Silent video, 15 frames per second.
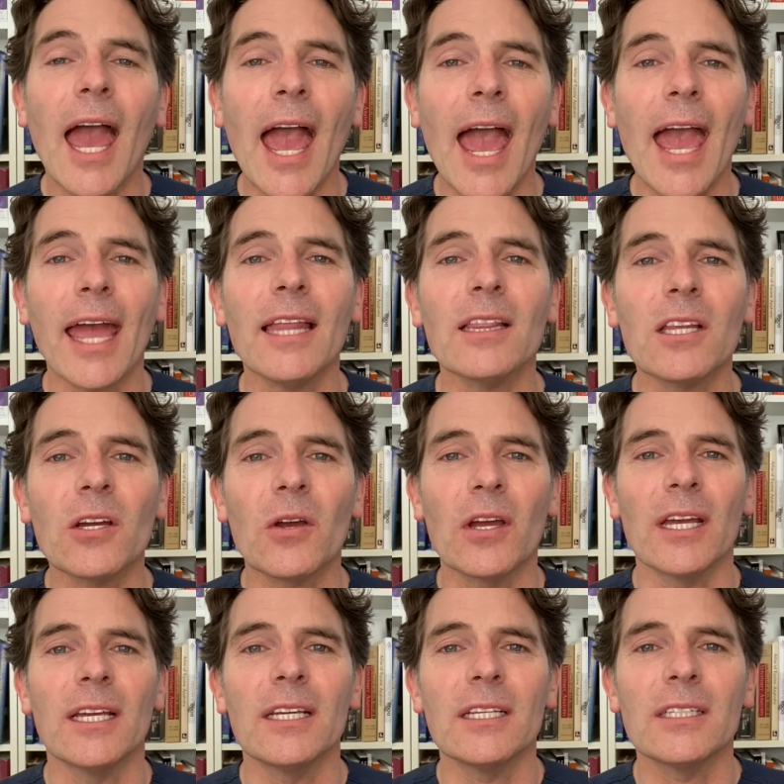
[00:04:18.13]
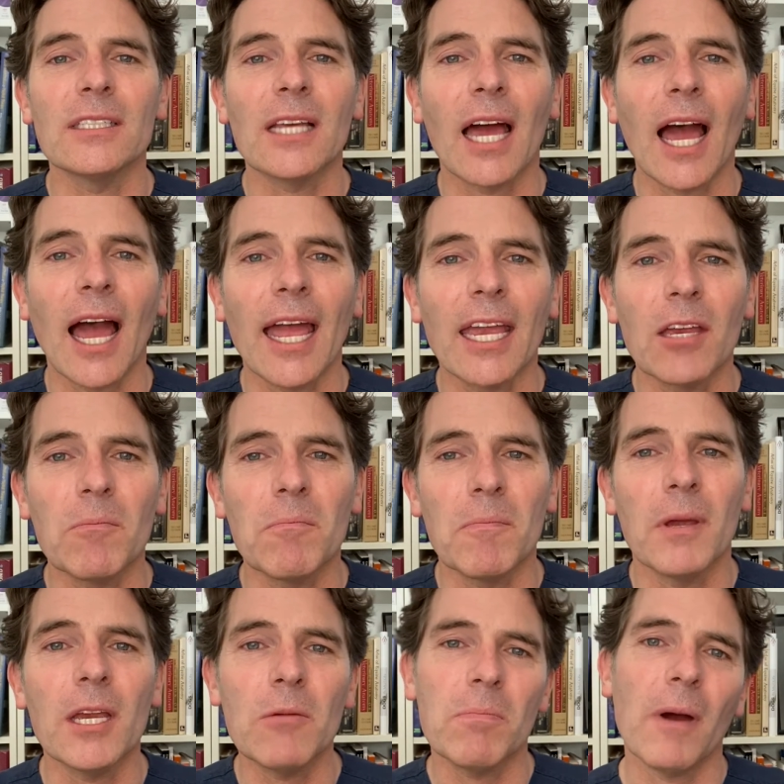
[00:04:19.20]
antler is a
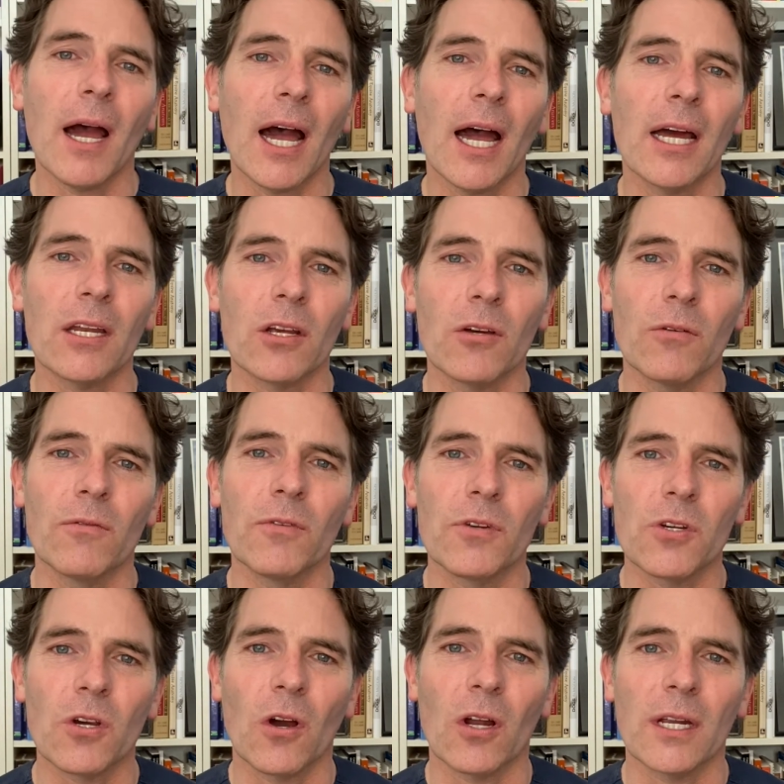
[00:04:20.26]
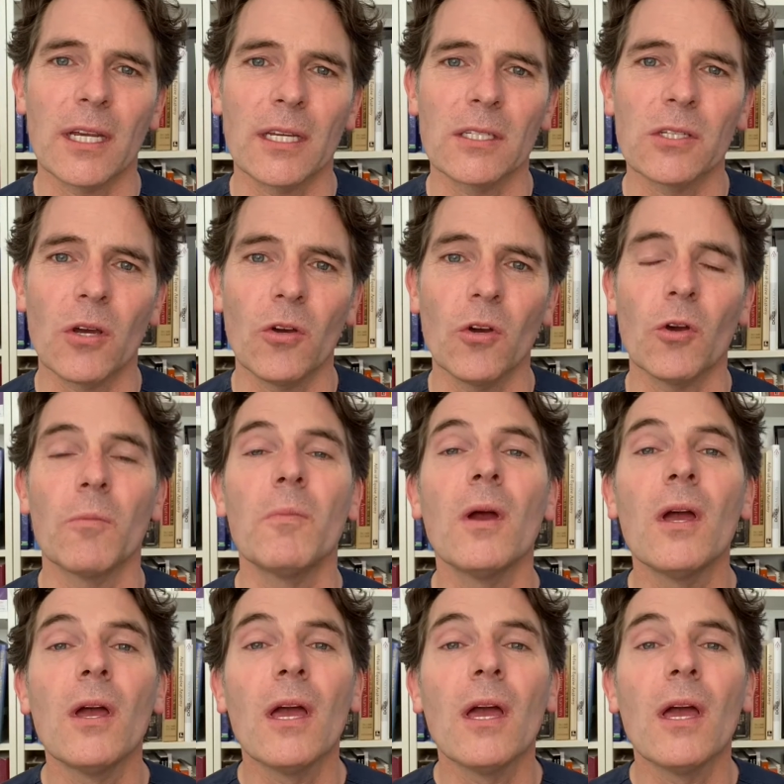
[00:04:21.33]
big part of Chinese herb